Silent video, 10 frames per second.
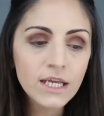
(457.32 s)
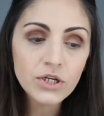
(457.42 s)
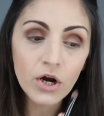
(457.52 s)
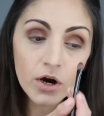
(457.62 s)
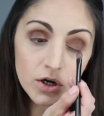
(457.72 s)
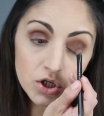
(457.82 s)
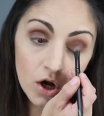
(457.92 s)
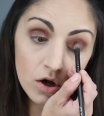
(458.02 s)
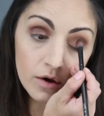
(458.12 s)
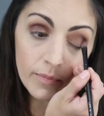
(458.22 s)
Any dark
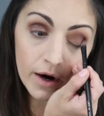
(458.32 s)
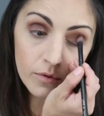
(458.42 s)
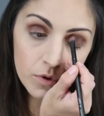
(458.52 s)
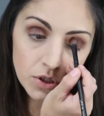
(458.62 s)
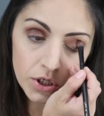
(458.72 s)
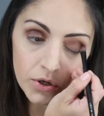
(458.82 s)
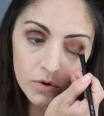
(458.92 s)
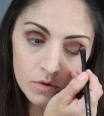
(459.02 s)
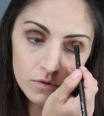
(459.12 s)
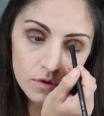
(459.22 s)
chocolate brown will
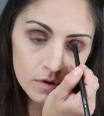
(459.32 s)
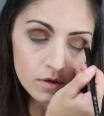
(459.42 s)
do.